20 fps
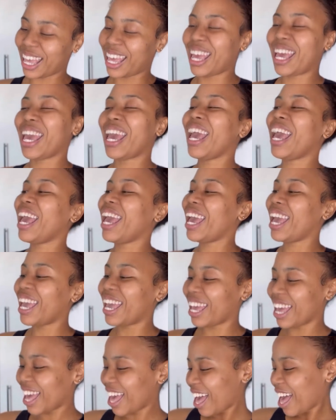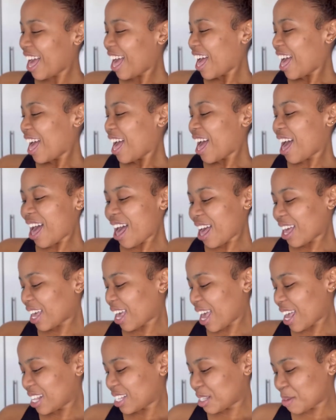Hey! Uh, uh,
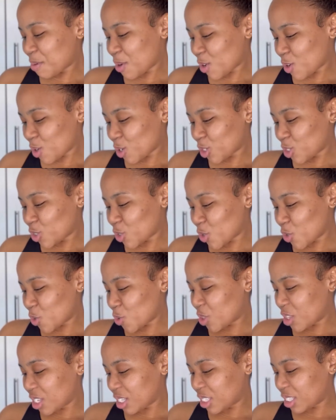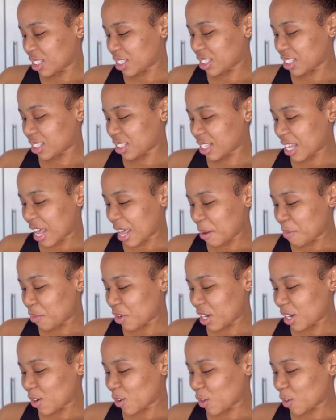guys, I'm not gonna show you this. I am
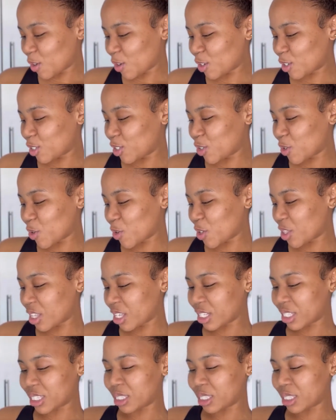really not gonna show you this.